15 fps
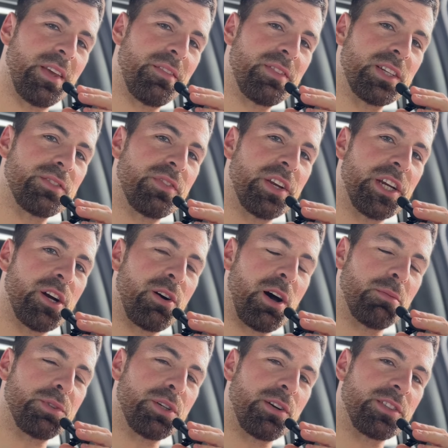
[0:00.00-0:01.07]
If this video
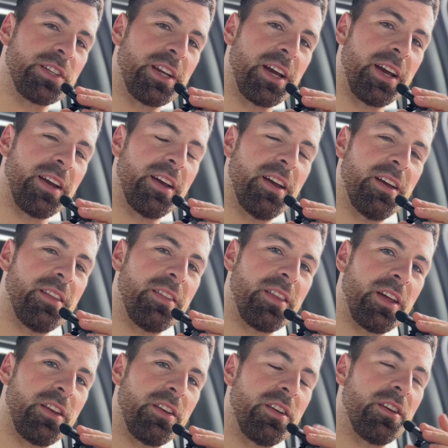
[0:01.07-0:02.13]
helped you out today,
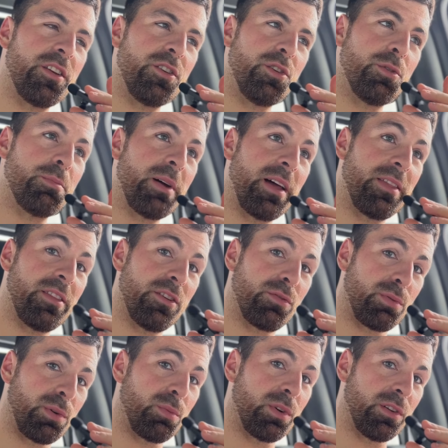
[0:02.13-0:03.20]
then you bet
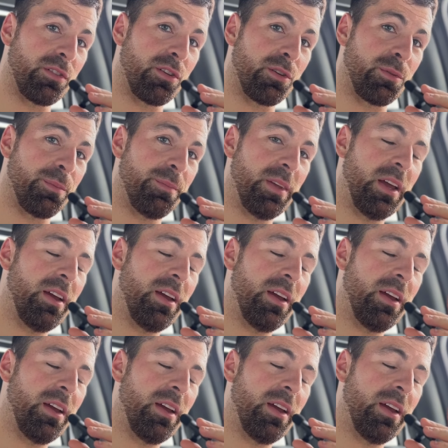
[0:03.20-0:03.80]
this one will too.